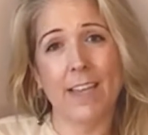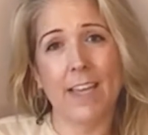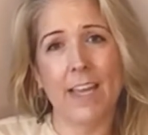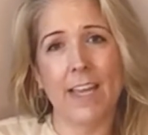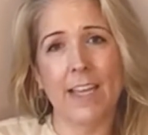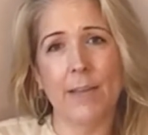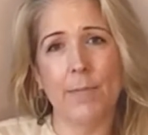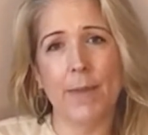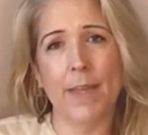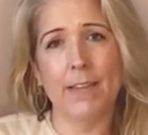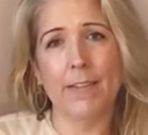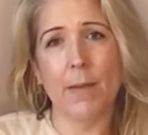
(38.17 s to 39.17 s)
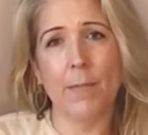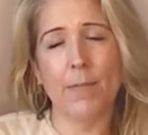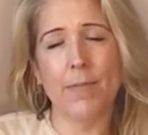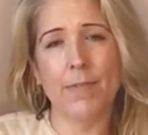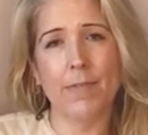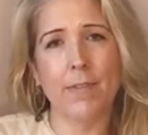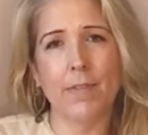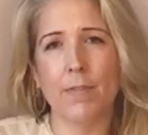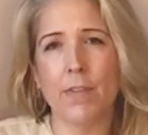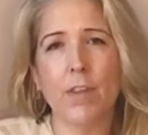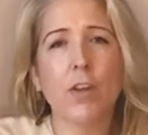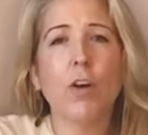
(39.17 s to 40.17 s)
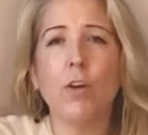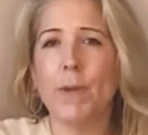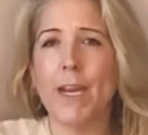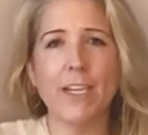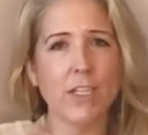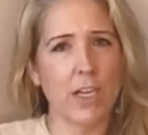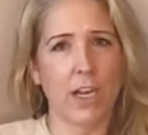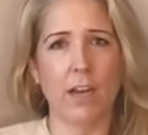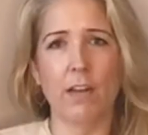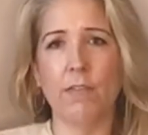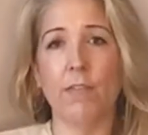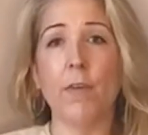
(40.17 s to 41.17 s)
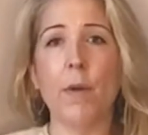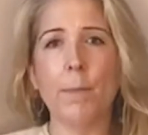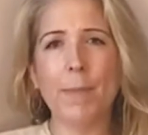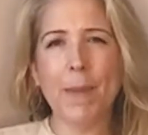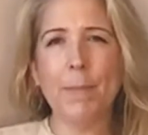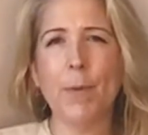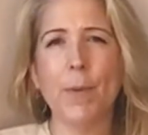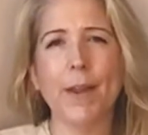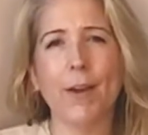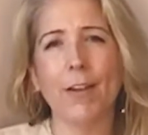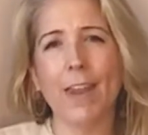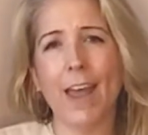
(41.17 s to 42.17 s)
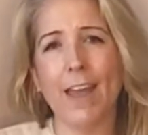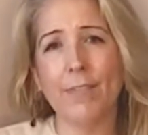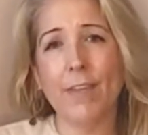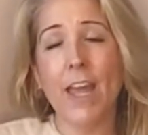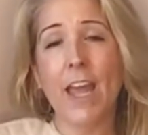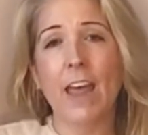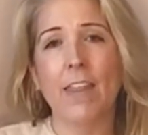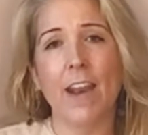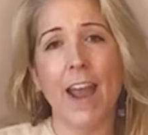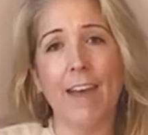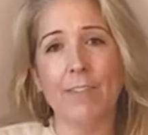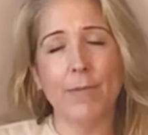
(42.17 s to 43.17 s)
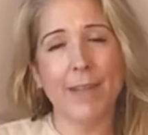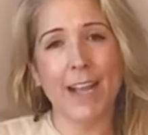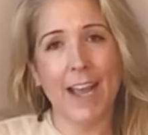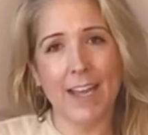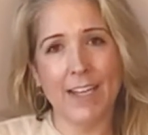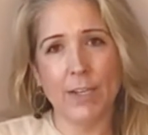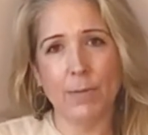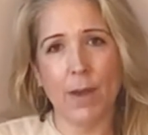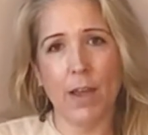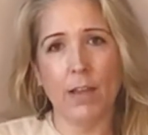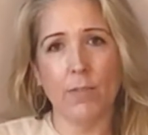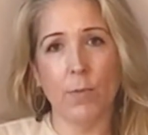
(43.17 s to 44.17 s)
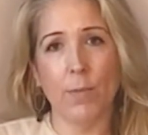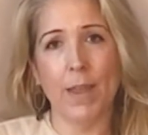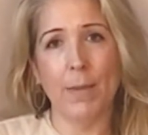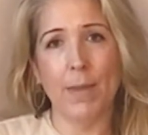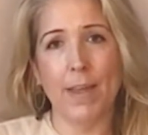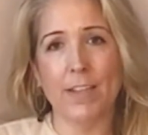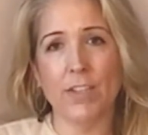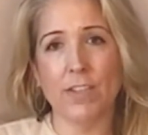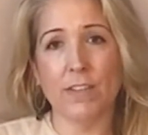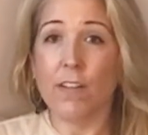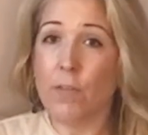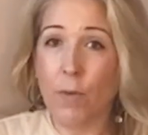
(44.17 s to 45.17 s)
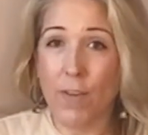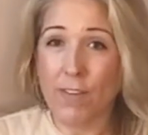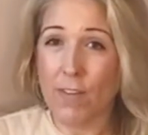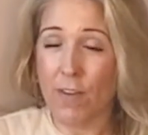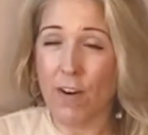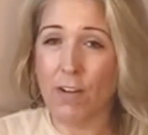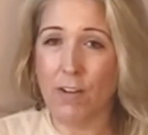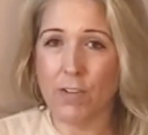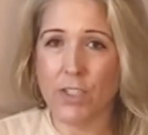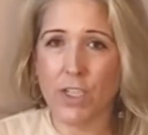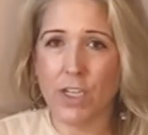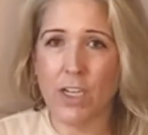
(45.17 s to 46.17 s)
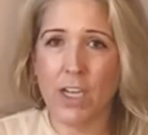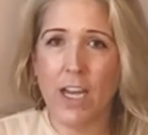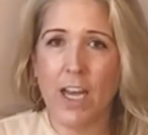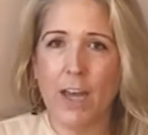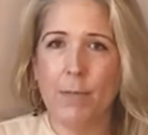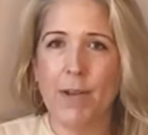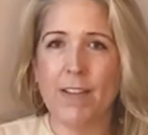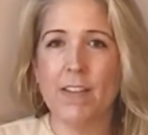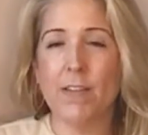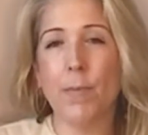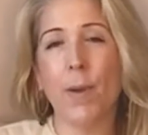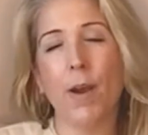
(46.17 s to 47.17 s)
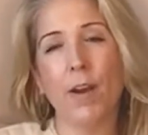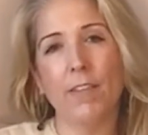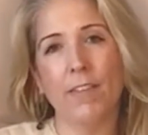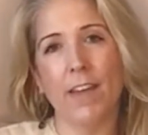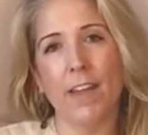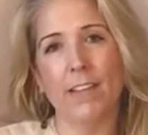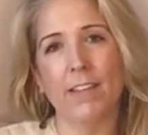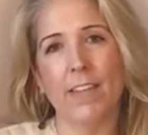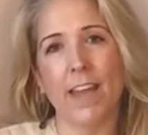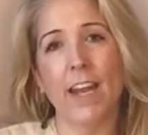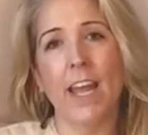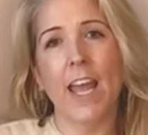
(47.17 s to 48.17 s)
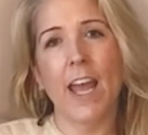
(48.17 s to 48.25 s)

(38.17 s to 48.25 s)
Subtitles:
It can be some culmination of people in our life that haven't been kind to us, or maybe it's just the voice of our culture, but it's the part of us that